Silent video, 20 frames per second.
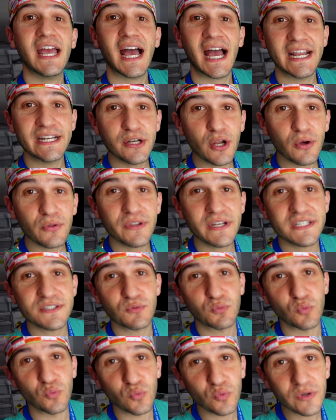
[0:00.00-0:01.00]
I know that
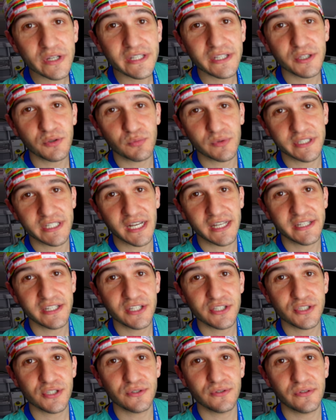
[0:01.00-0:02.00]
it's really
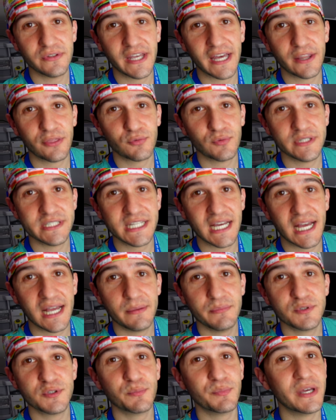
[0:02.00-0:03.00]
redundant to do that three times,